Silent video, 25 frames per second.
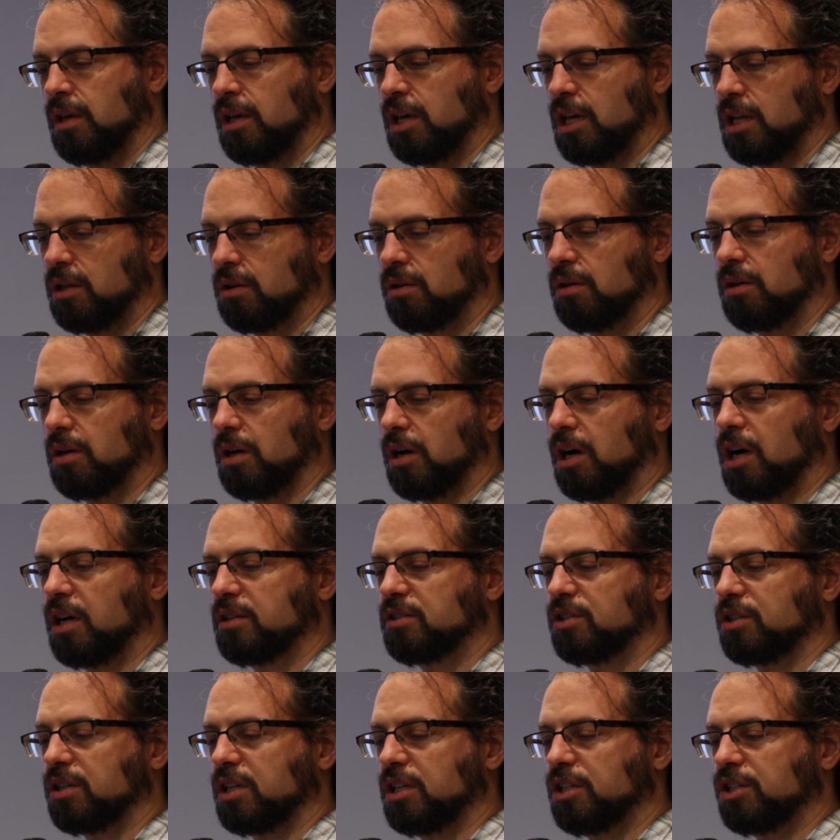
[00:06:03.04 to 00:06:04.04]
And the
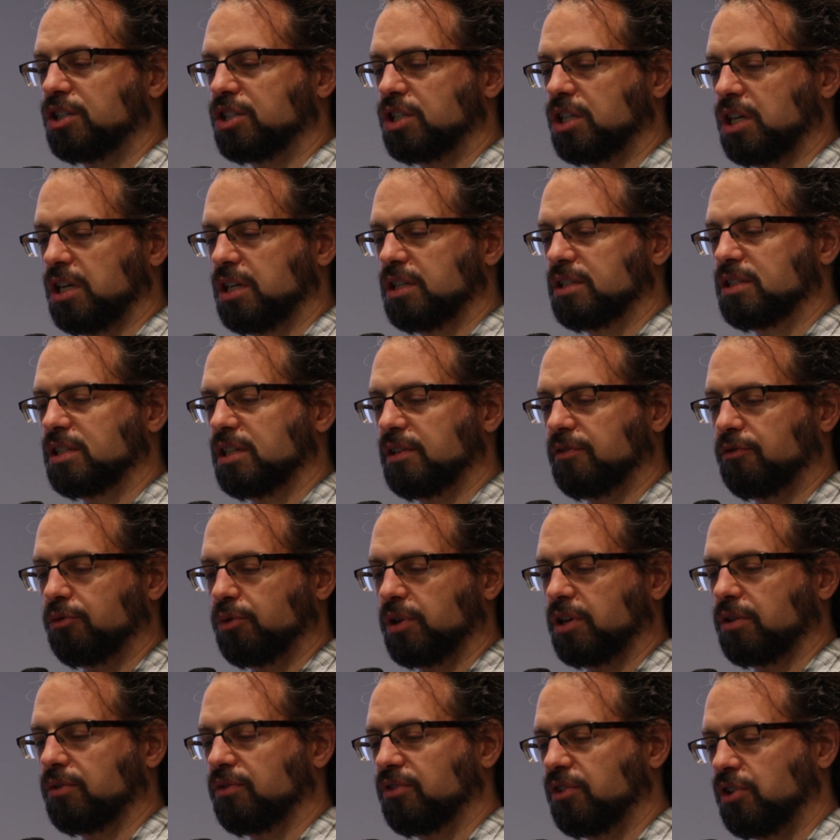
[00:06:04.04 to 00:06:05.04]
odds against chance if
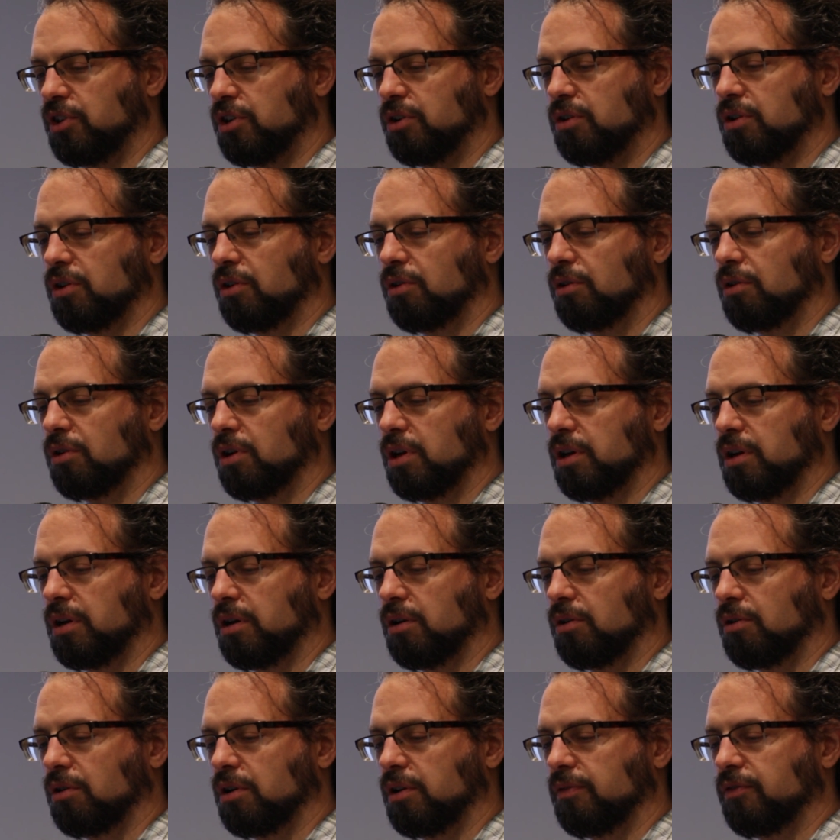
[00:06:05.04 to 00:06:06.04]
we consider
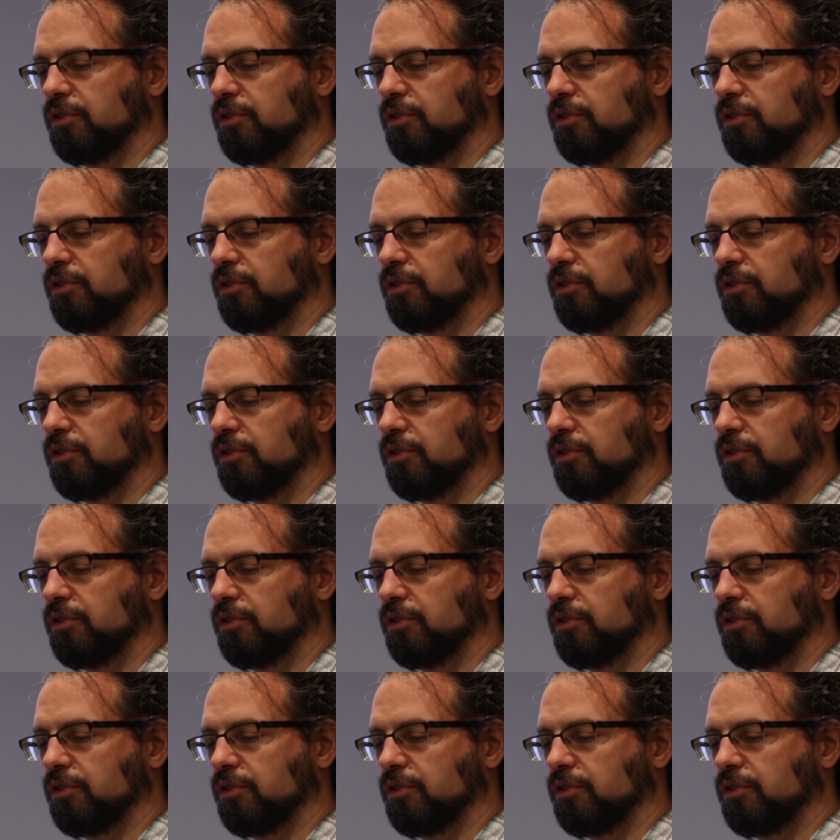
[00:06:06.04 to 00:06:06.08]
all